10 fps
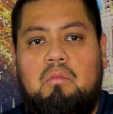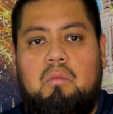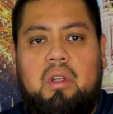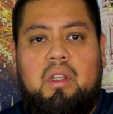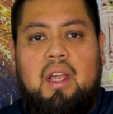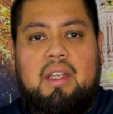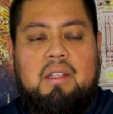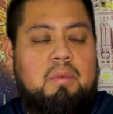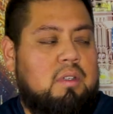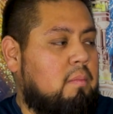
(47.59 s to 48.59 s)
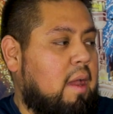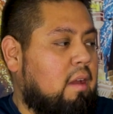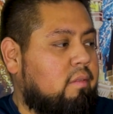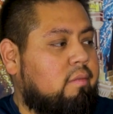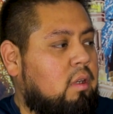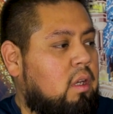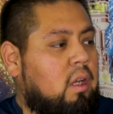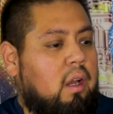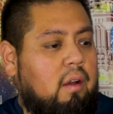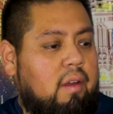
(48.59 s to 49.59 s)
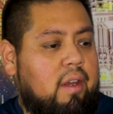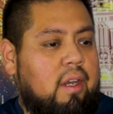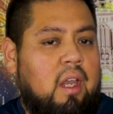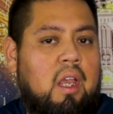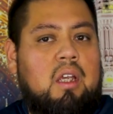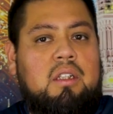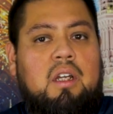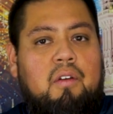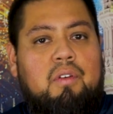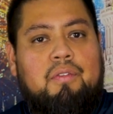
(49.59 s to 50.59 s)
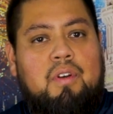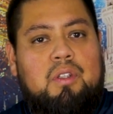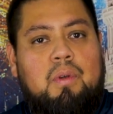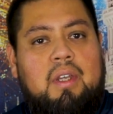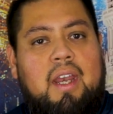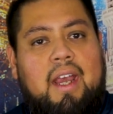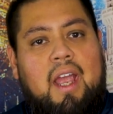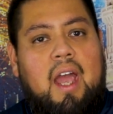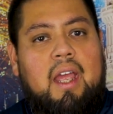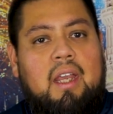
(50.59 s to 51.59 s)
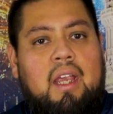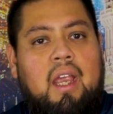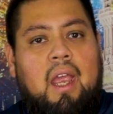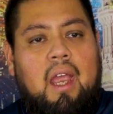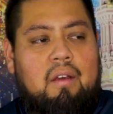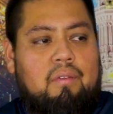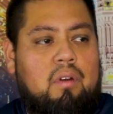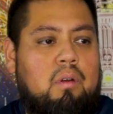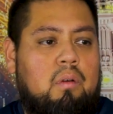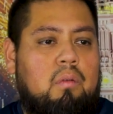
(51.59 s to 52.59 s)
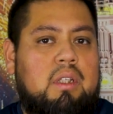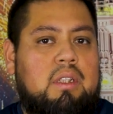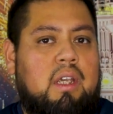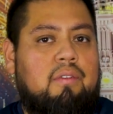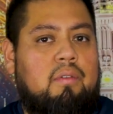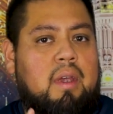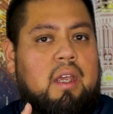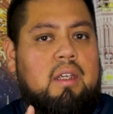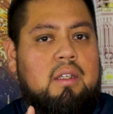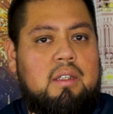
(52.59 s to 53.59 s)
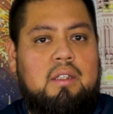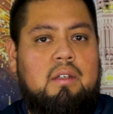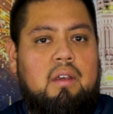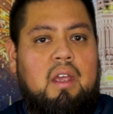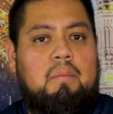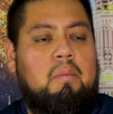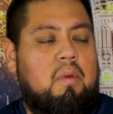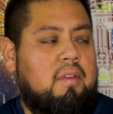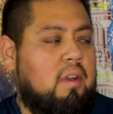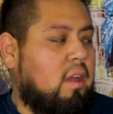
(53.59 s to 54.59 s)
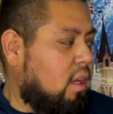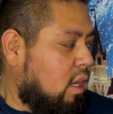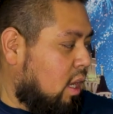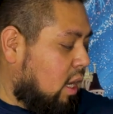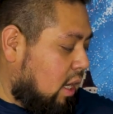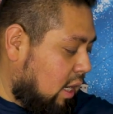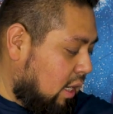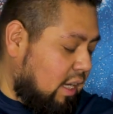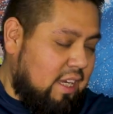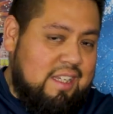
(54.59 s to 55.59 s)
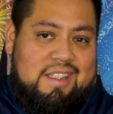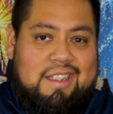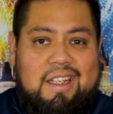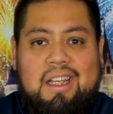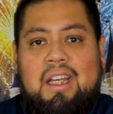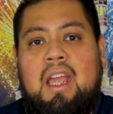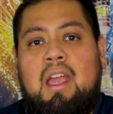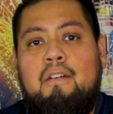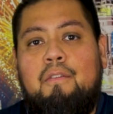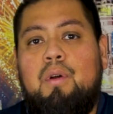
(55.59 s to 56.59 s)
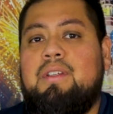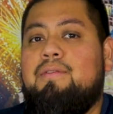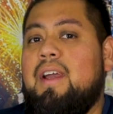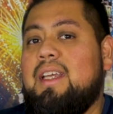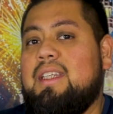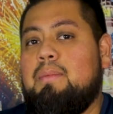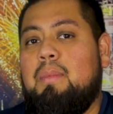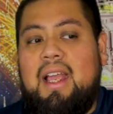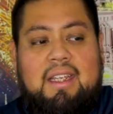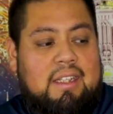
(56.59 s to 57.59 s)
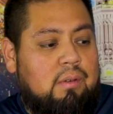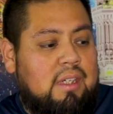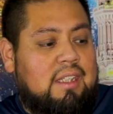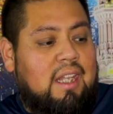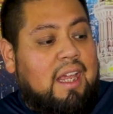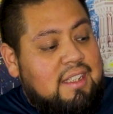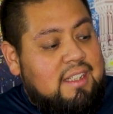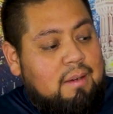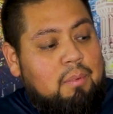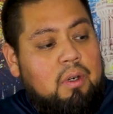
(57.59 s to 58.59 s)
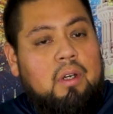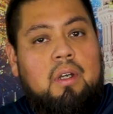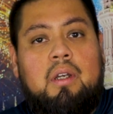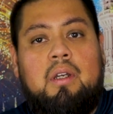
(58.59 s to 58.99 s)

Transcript: what the lightsabers are about. All right, start off with the first one that I got ever was a gift from my sister and my brother-in-law. It is the Force F X Black Series lightsaber.